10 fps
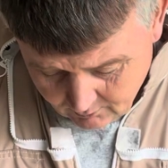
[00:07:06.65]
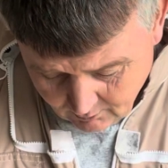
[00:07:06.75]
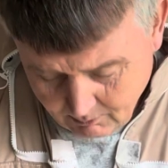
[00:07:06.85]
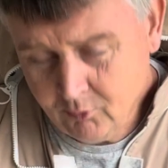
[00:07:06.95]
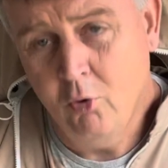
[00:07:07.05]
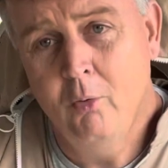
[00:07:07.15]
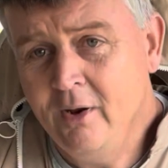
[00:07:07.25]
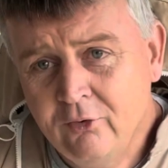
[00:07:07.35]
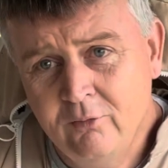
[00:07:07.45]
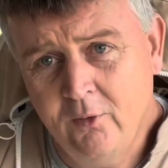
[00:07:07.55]
I would
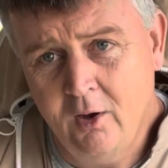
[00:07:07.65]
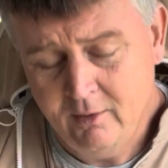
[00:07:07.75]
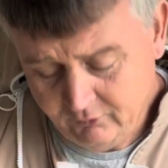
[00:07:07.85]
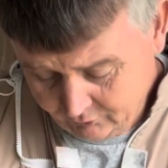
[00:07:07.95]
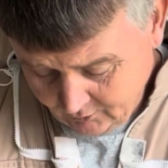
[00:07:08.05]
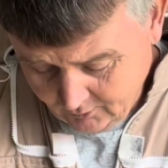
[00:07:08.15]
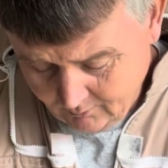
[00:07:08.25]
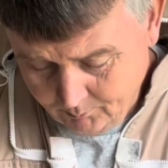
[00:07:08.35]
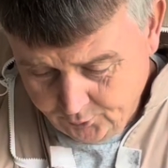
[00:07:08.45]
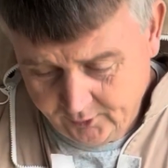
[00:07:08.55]
always advise
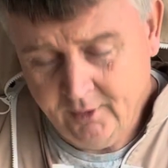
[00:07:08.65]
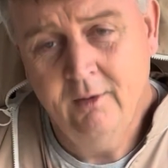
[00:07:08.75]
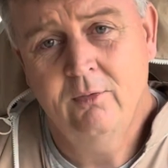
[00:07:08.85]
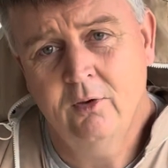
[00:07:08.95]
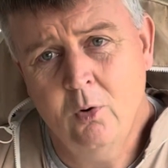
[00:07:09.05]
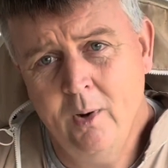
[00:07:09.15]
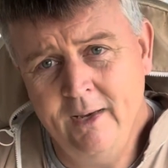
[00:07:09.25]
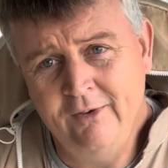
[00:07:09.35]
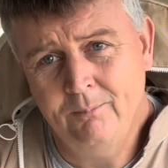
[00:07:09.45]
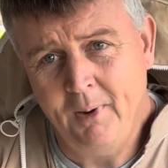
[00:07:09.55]
putting the
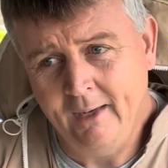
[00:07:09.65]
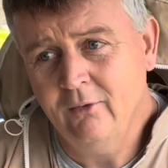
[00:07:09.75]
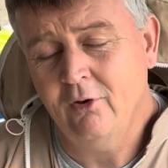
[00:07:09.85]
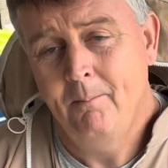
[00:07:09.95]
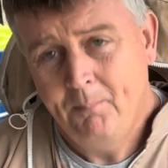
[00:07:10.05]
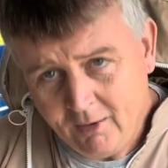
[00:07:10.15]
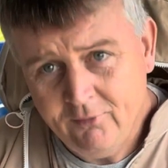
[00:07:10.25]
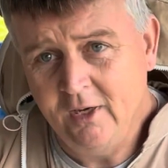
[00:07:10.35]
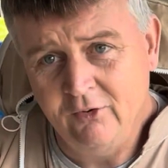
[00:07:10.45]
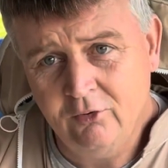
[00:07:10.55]
queens banked above
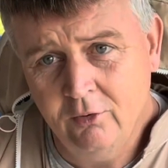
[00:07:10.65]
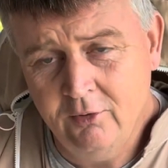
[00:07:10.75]
an excluder,